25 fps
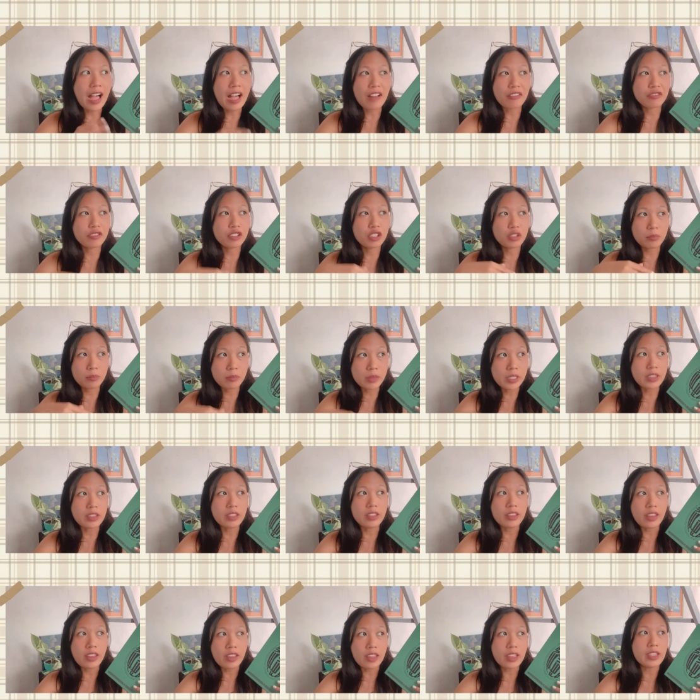after
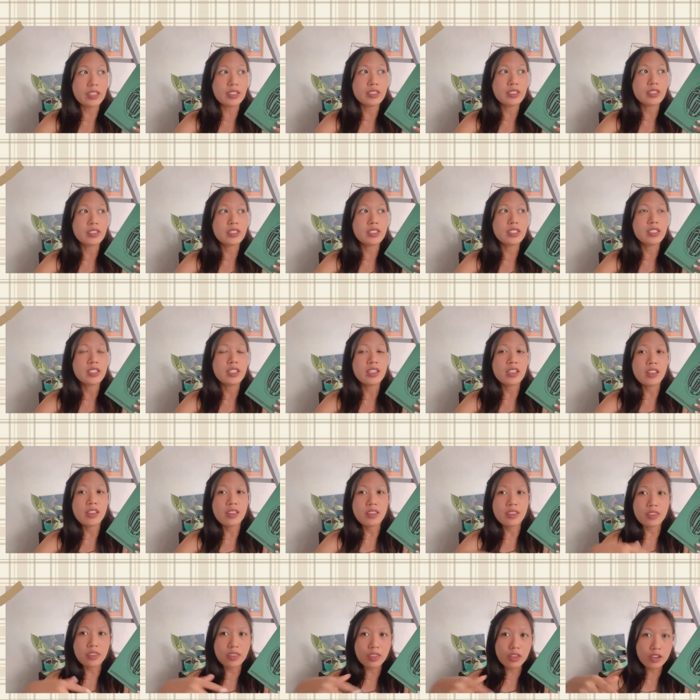BTS,
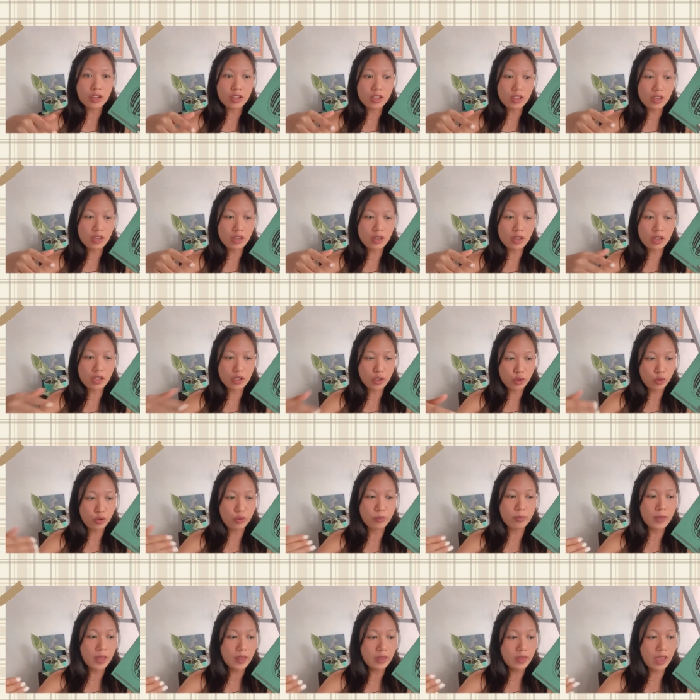the
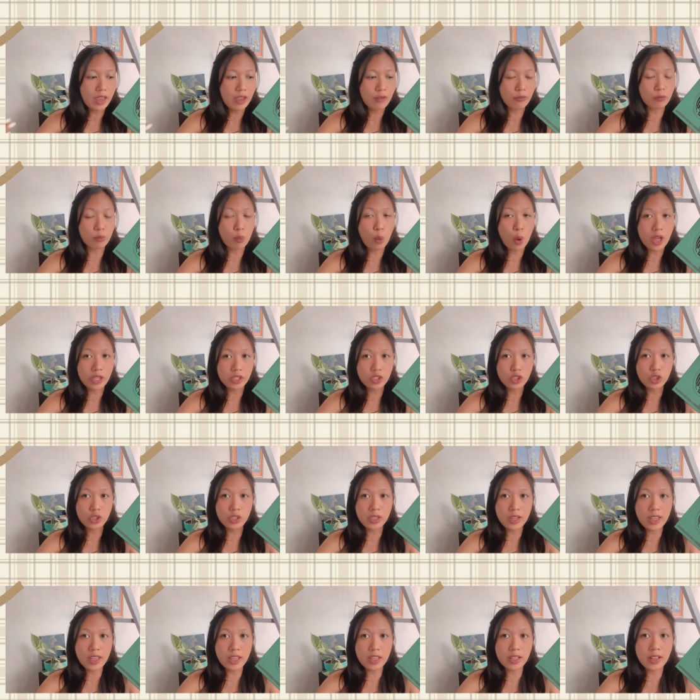group that I've
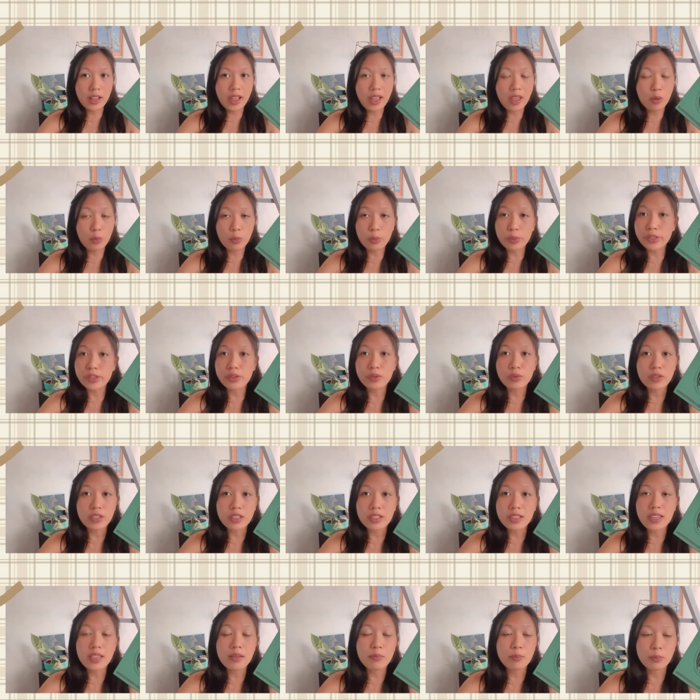watched and I was
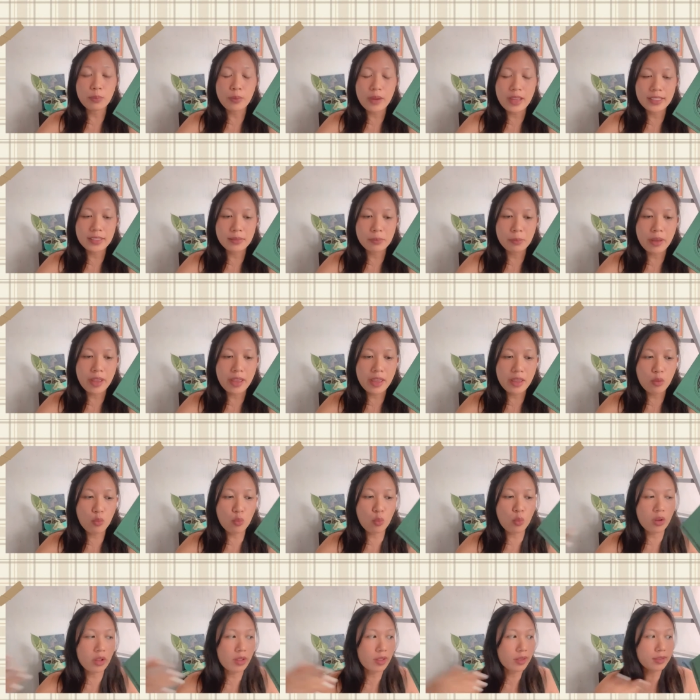really impressed by
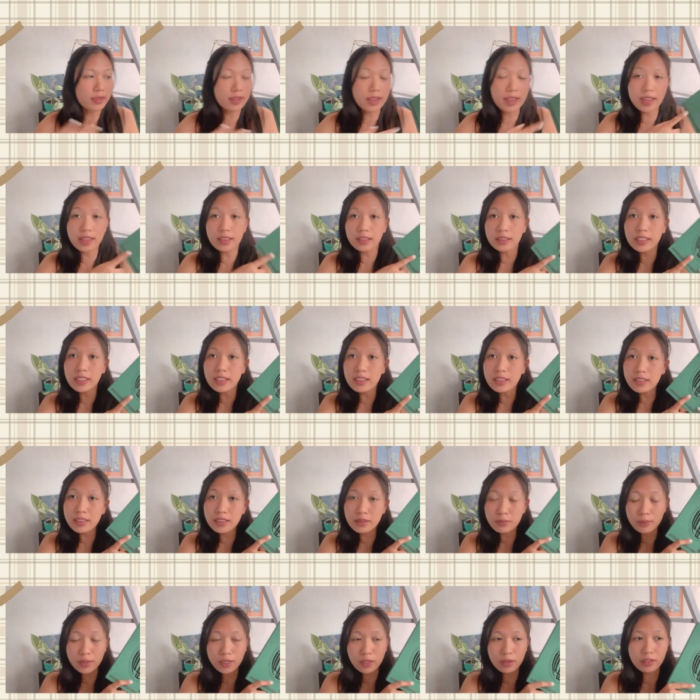was
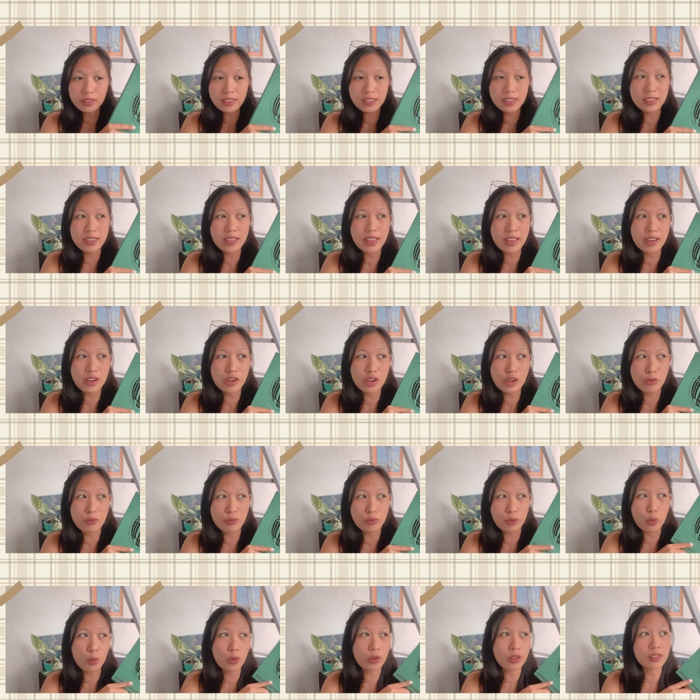ATEEZ because their
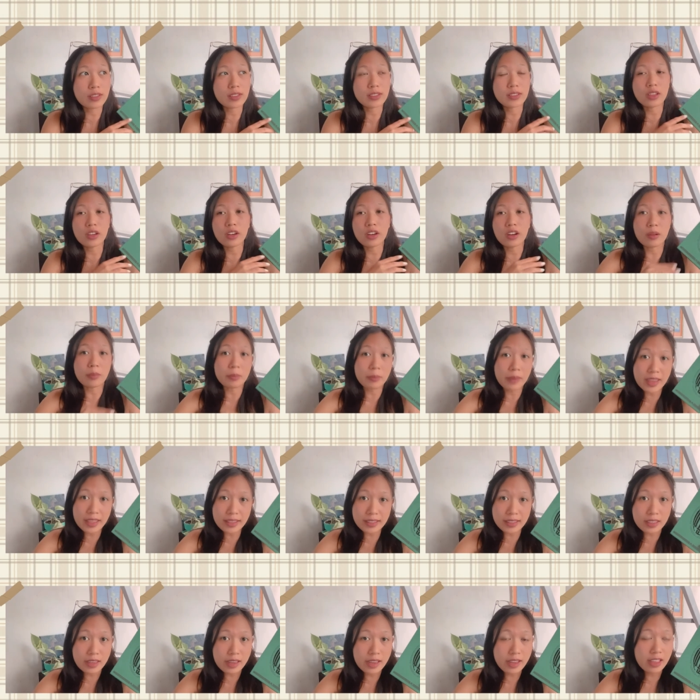vocals are
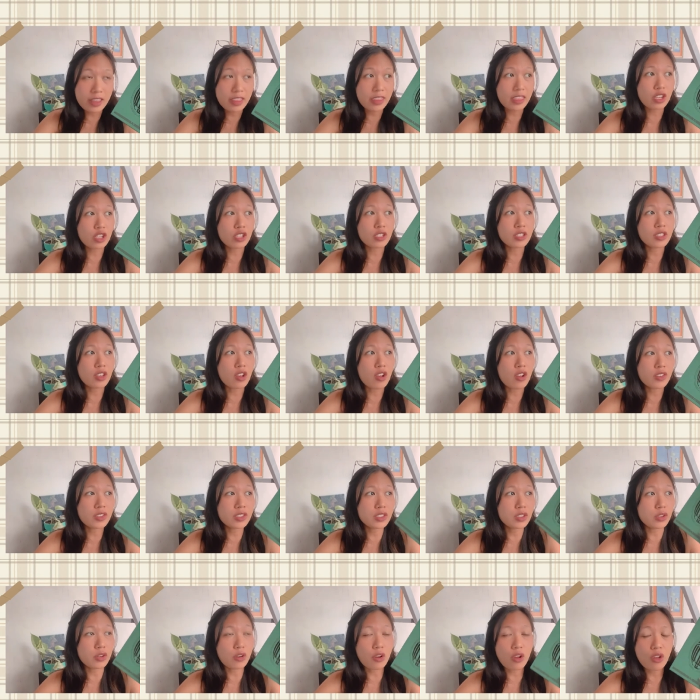amazing, their
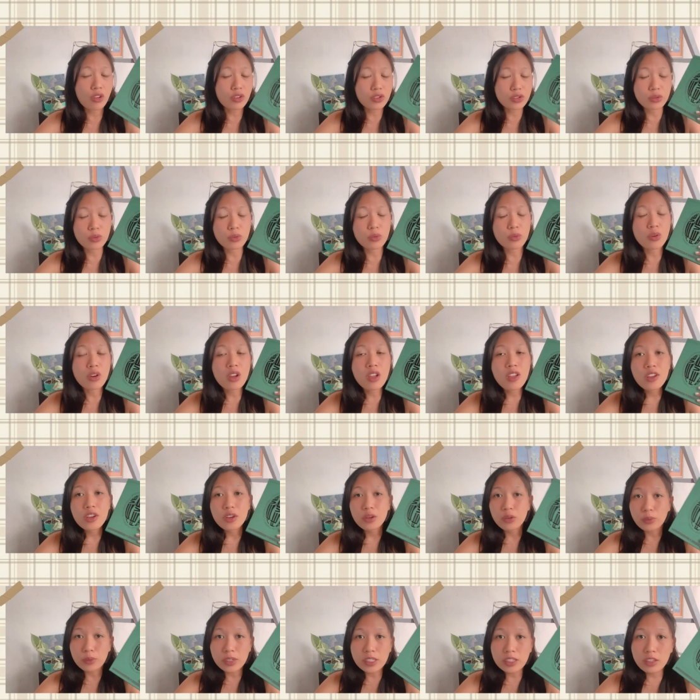songs are also
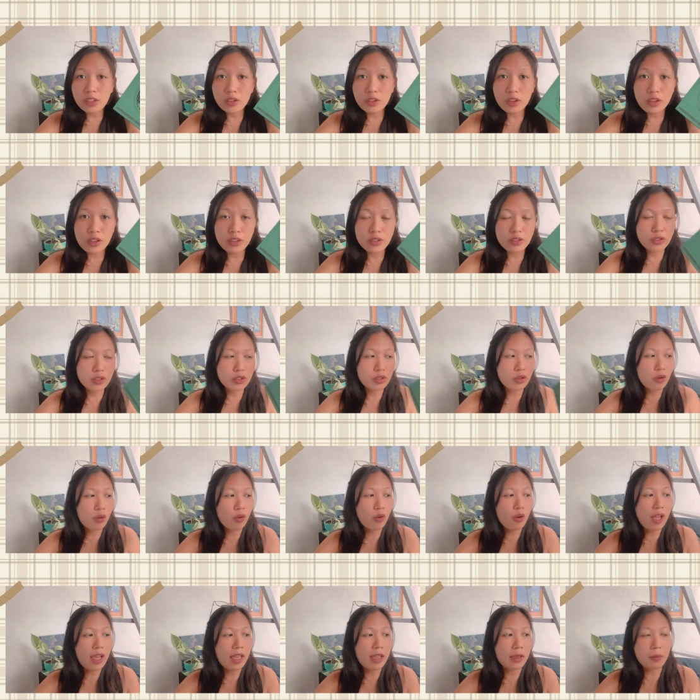really good,
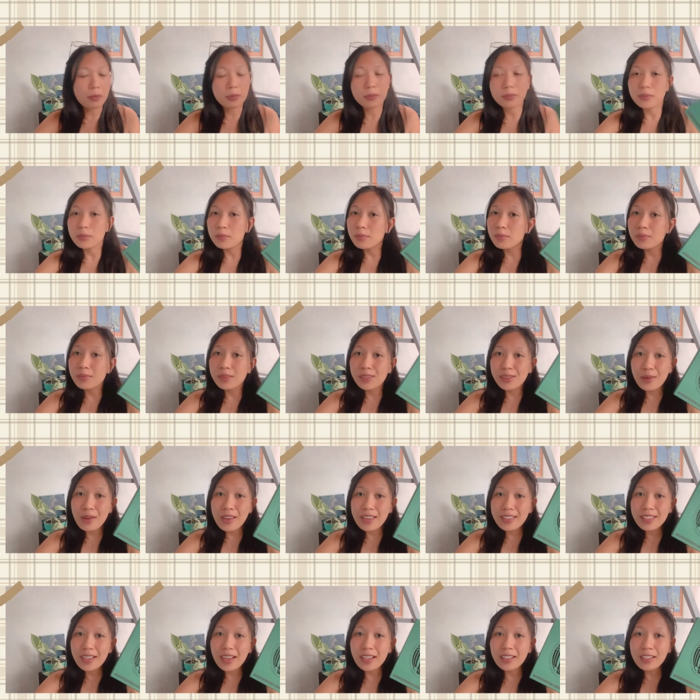so I'm so
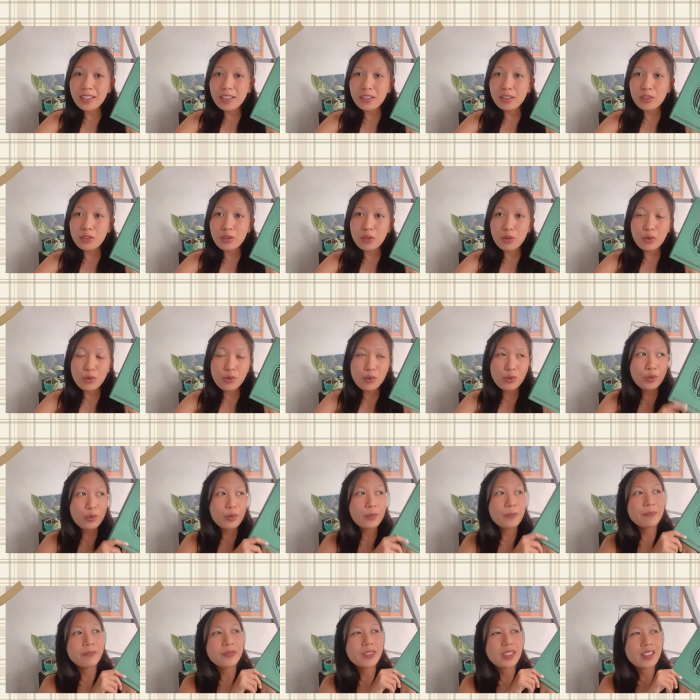excited to